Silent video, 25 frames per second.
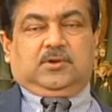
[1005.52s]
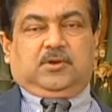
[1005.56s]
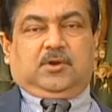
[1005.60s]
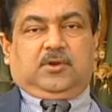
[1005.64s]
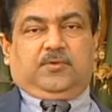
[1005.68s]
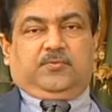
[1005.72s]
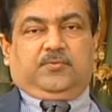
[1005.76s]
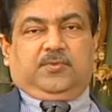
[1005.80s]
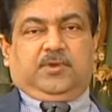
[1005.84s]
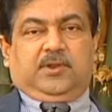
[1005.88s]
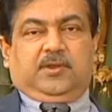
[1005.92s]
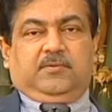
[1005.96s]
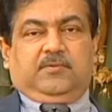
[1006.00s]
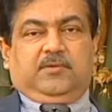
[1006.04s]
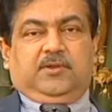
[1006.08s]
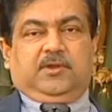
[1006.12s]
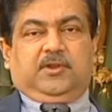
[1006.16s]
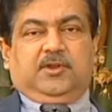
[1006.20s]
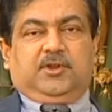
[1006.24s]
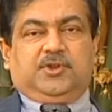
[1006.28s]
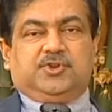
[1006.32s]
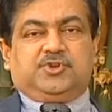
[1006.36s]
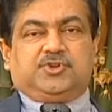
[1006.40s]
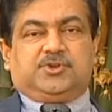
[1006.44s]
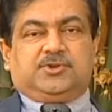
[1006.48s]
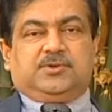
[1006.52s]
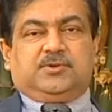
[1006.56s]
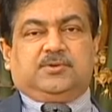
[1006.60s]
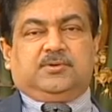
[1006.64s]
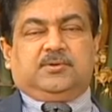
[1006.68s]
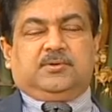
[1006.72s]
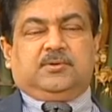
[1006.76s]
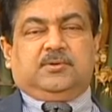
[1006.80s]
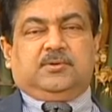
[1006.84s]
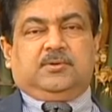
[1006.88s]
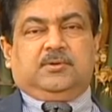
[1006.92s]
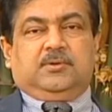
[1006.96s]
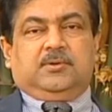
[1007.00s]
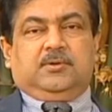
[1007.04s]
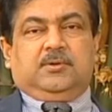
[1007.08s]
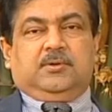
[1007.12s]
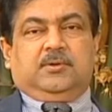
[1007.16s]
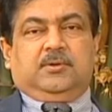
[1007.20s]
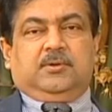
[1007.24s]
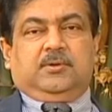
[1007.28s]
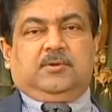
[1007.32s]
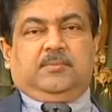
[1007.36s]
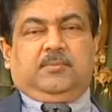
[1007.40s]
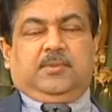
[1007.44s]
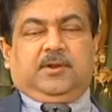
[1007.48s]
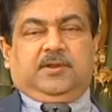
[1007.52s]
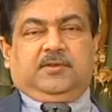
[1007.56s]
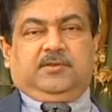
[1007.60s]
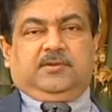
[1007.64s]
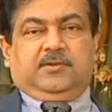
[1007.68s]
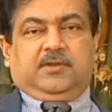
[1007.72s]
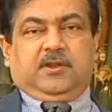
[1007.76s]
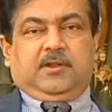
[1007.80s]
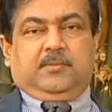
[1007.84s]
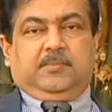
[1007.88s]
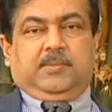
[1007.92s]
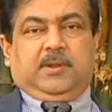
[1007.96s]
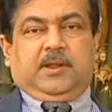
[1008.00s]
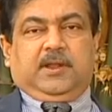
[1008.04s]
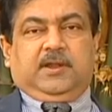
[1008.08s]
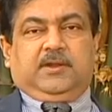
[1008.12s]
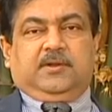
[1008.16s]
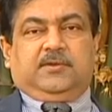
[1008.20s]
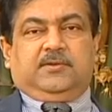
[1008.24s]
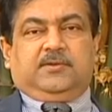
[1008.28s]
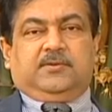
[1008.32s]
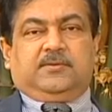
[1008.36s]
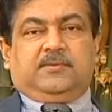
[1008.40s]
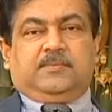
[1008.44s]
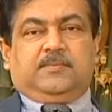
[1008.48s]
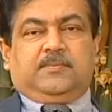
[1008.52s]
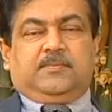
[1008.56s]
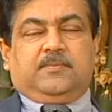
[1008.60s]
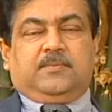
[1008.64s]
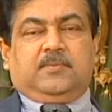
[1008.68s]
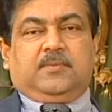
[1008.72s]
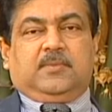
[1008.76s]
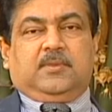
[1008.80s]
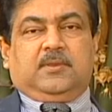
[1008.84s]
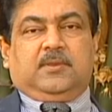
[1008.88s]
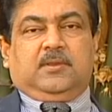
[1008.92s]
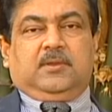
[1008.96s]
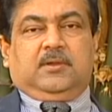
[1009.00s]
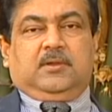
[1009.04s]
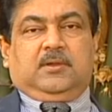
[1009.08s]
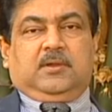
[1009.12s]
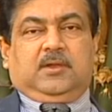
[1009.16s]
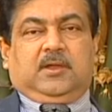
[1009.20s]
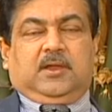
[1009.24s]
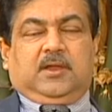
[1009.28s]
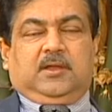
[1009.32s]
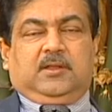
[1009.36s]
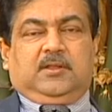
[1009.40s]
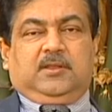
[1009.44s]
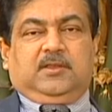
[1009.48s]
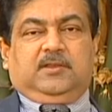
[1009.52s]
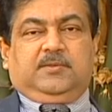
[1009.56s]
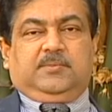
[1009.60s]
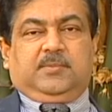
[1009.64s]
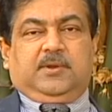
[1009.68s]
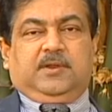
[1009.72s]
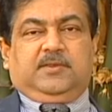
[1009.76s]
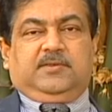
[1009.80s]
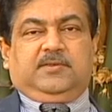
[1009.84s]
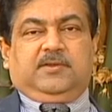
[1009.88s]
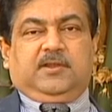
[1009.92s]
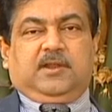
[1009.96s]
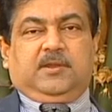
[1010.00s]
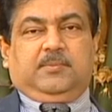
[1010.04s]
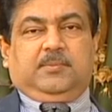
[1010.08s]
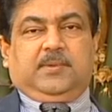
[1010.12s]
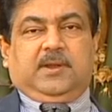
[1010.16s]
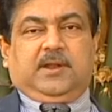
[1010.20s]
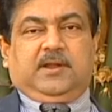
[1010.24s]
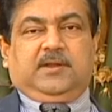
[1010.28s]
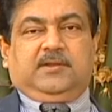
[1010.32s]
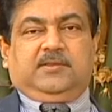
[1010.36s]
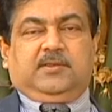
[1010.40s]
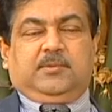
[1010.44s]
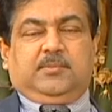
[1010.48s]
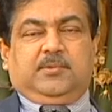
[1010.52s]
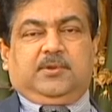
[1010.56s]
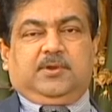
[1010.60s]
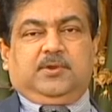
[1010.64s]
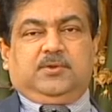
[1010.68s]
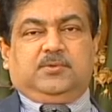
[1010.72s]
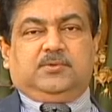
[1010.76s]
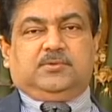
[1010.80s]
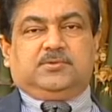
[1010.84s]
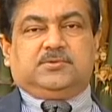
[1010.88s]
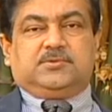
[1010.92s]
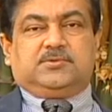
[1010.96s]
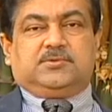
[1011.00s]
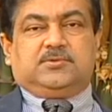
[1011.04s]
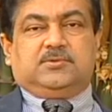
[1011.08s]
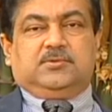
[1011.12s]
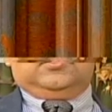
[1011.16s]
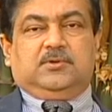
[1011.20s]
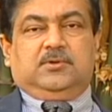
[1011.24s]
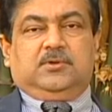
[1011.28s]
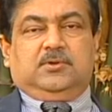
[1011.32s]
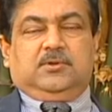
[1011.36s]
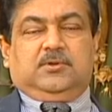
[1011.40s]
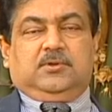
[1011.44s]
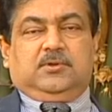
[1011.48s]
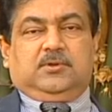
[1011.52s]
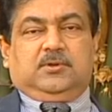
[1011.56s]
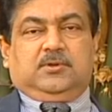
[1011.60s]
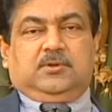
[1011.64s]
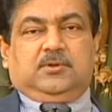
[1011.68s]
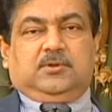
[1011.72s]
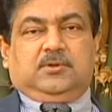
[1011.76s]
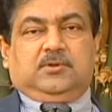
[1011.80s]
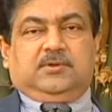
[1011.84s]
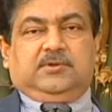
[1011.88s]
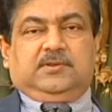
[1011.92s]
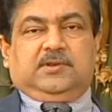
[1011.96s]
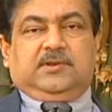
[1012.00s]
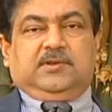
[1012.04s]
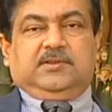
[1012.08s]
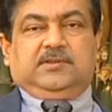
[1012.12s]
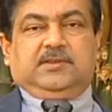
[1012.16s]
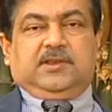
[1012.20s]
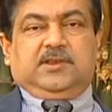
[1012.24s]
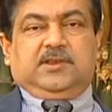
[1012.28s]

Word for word: of very very rich medicinal plants and these medicinal plants have been used since